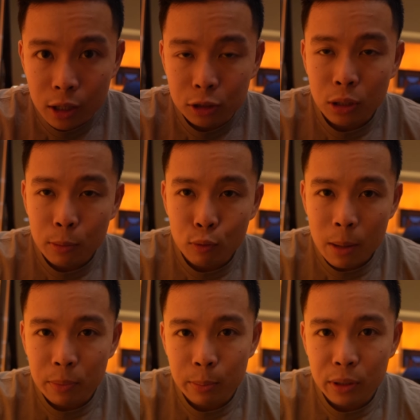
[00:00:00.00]
y'all, so I'm gonna
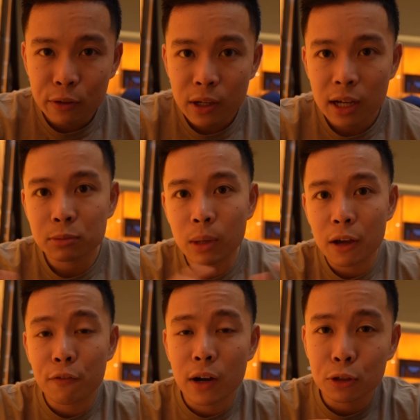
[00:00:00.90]
wrap it up and give you guys my
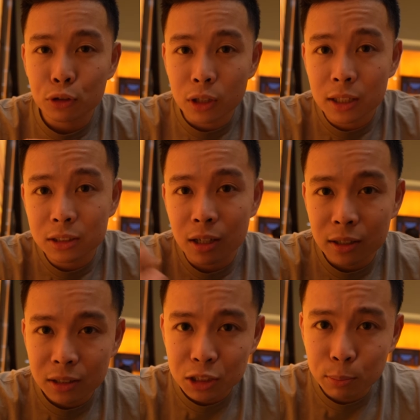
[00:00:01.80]
final thoughts
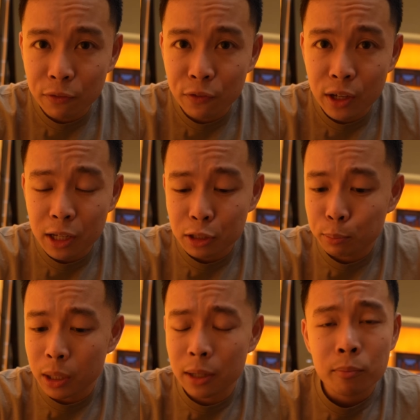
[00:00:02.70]
on this buffet.
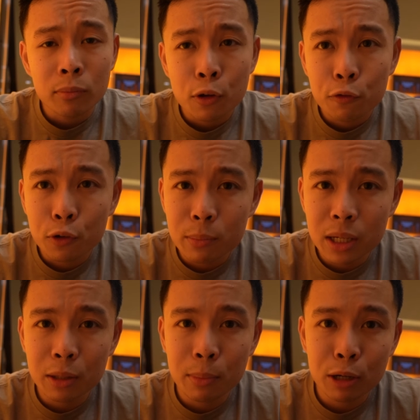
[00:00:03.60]
But for
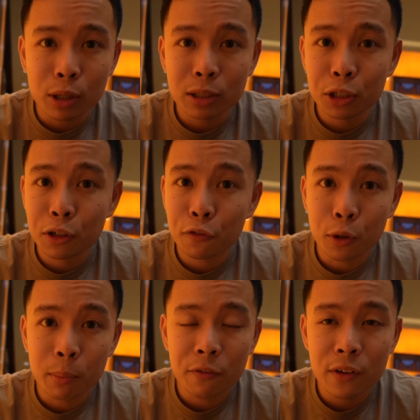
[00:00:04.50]
me, the main criteria for
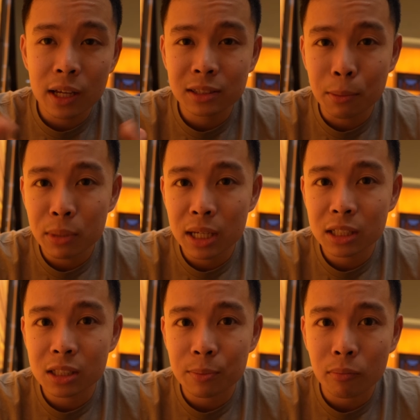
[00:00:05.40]
a buffet is the
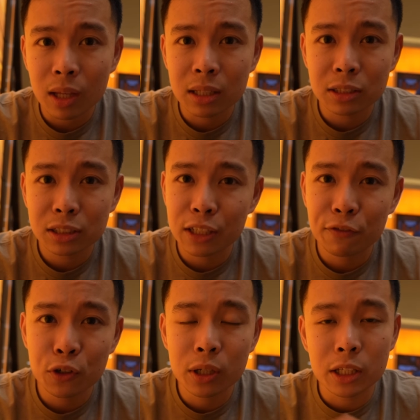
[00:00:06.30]
meats and the
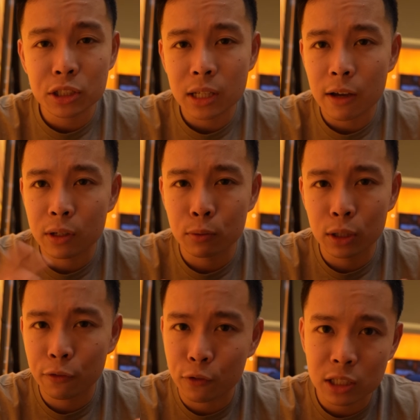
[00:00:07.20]
seafood, and just having
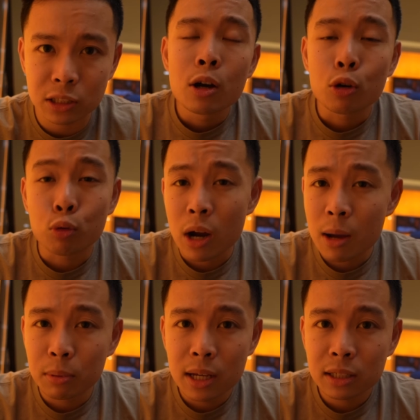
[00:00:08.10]
really fresh
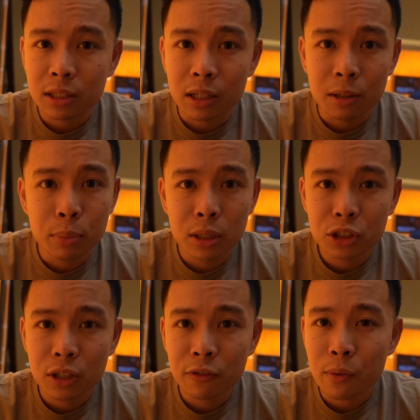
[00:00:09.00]
crab legs and a
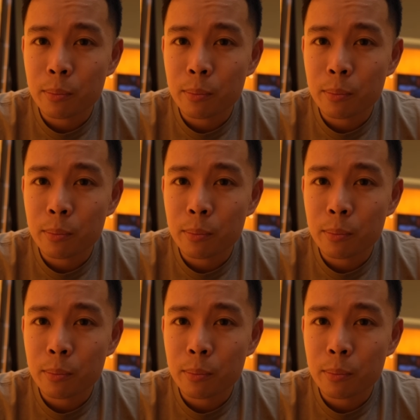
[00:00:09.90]
bunch of